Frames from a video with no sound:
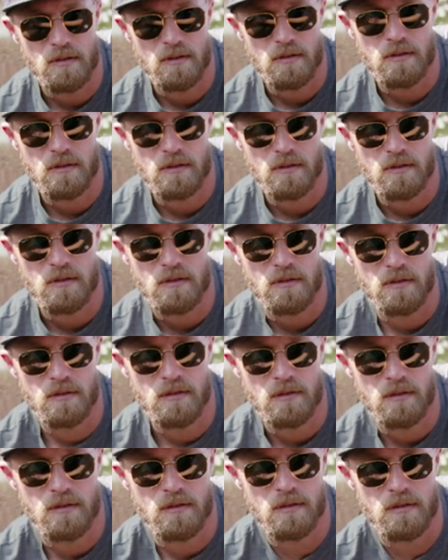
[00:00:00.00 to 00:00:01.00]

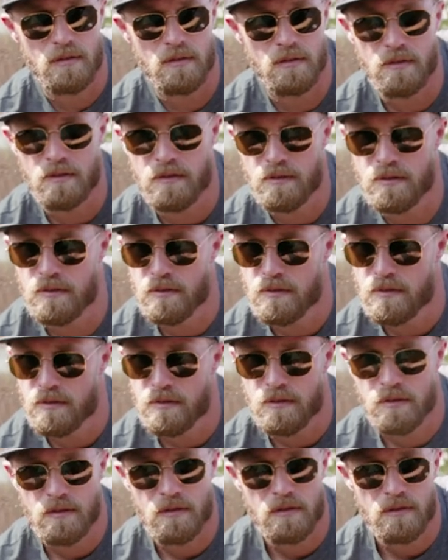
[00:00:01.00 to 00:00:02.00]

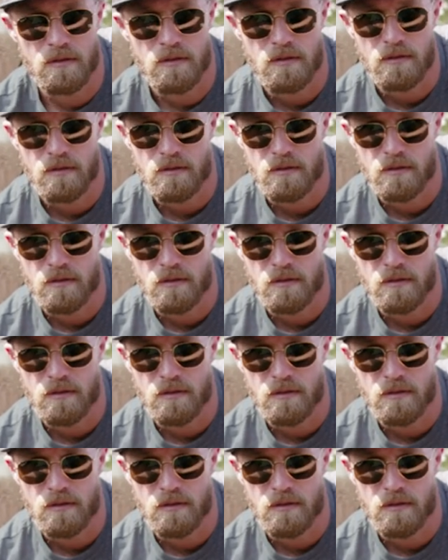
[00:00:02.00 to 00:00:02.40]
This person isn't speaking.